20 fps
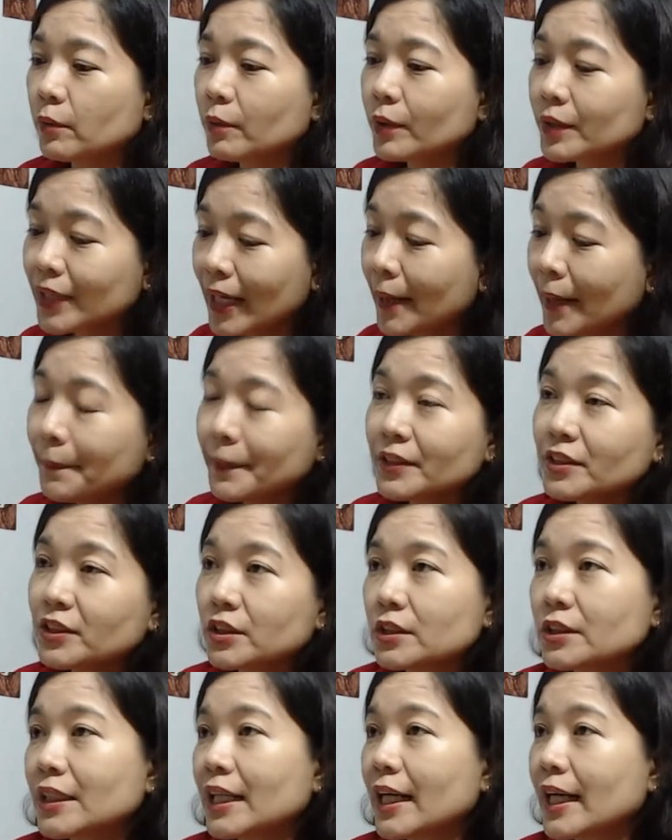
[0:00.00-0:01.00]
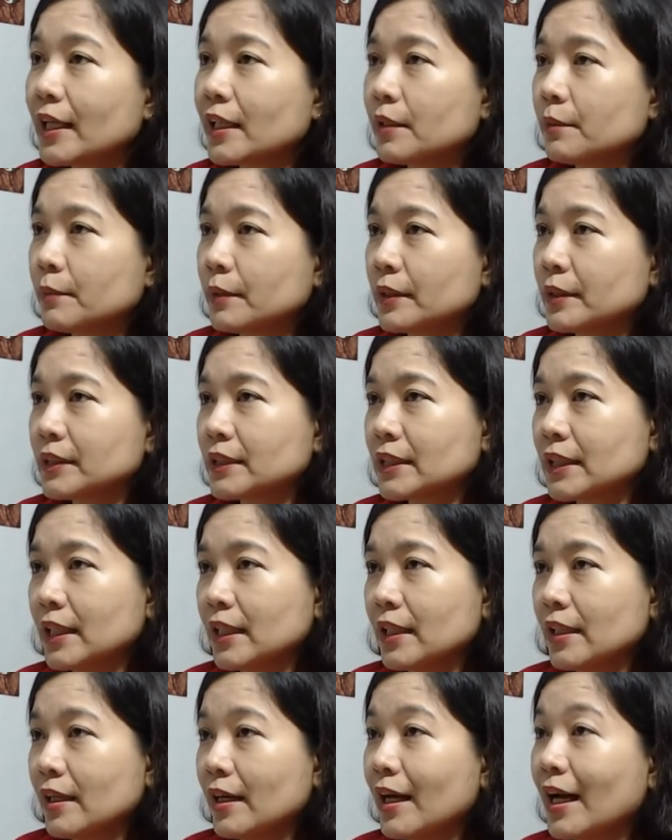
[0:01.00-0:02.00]
What happens to the animals
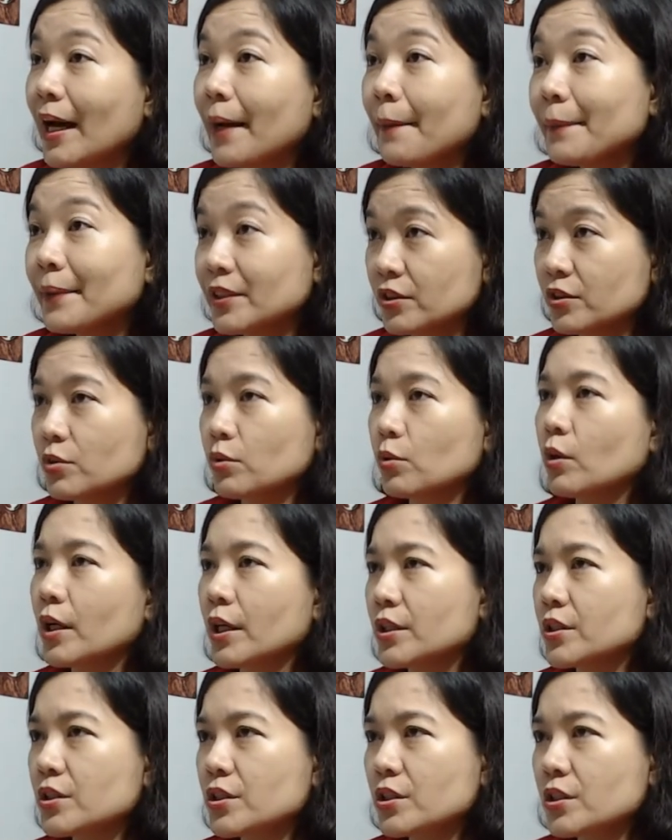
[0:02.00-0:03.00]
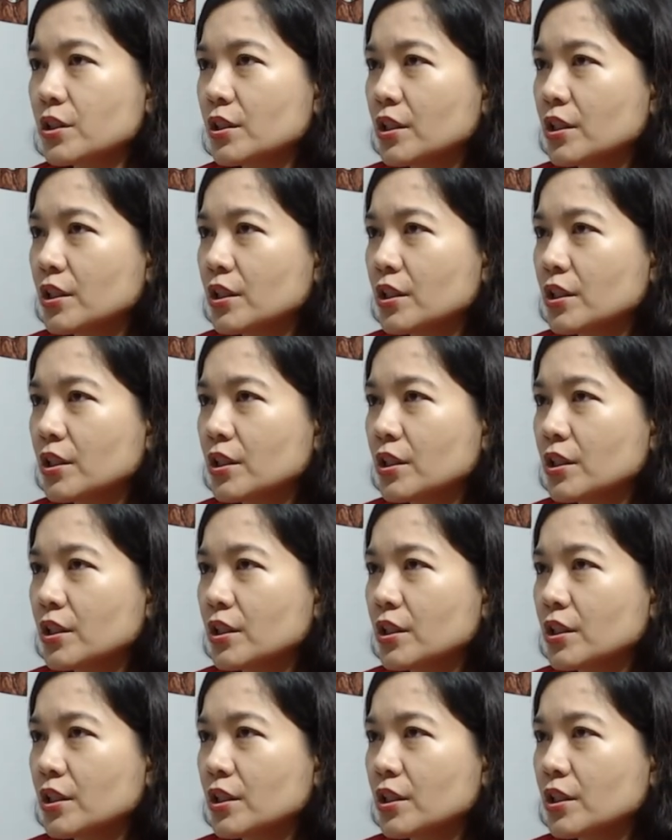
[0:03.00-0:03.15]
happens to us.